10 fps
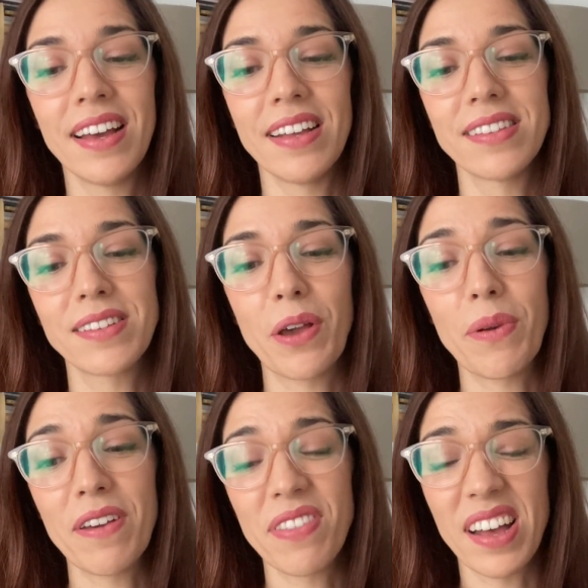and so
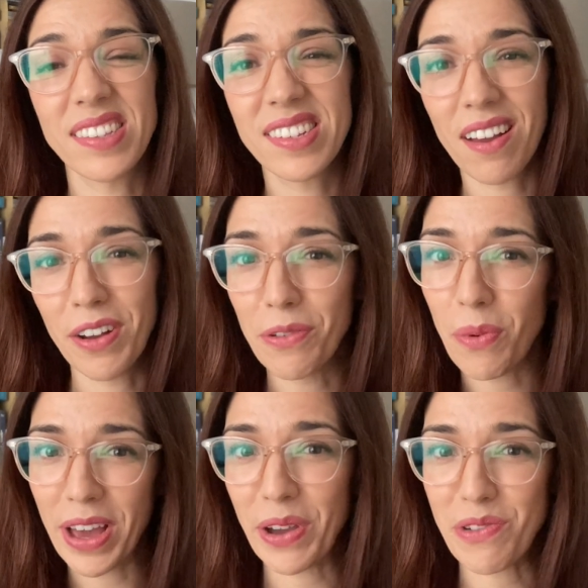if that's kind of
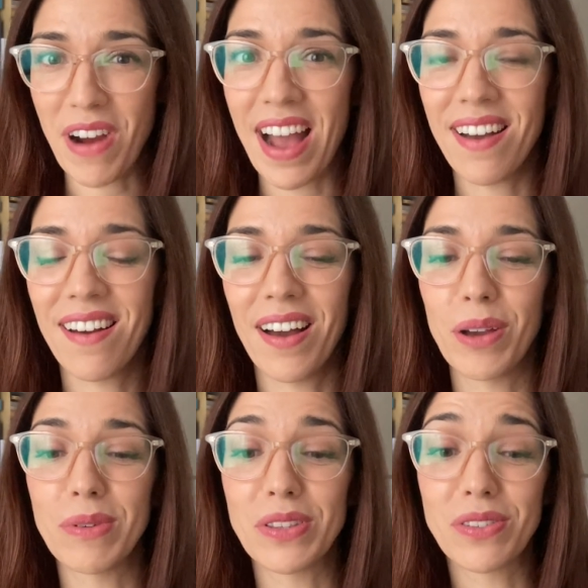where you're at, I
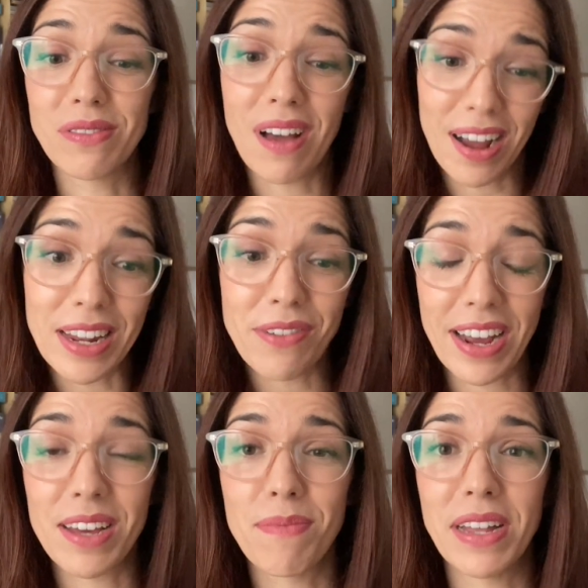would highly
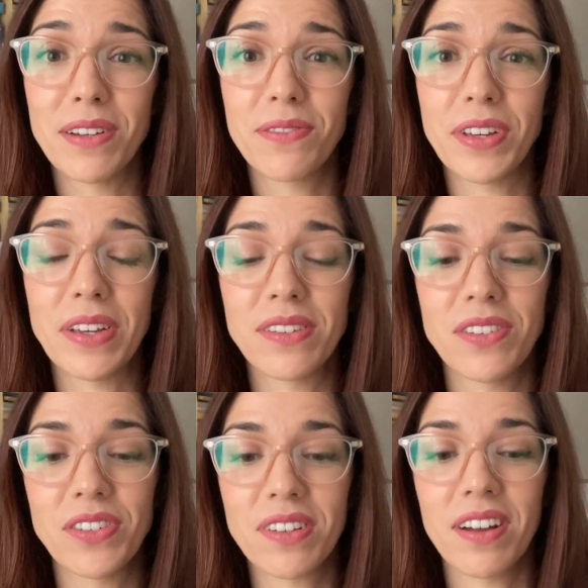recommend for you to
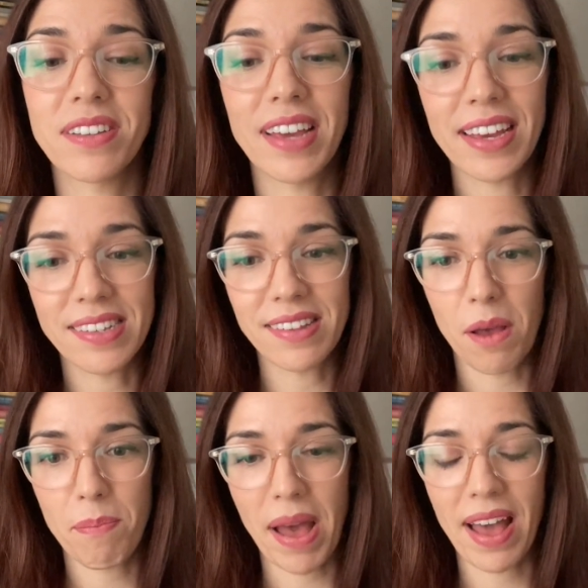just kind of take a
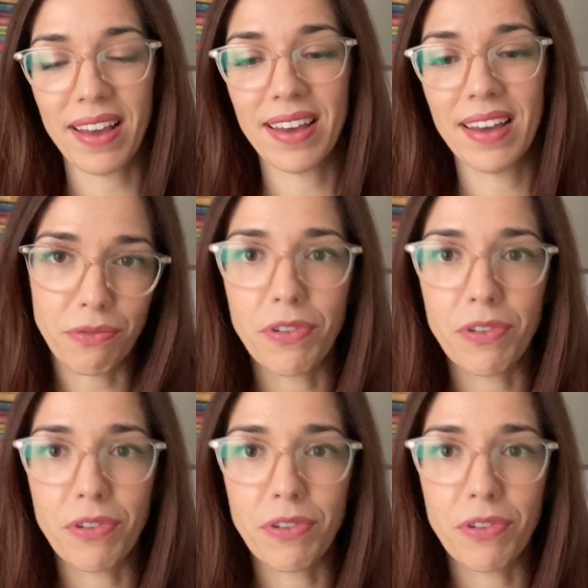step back,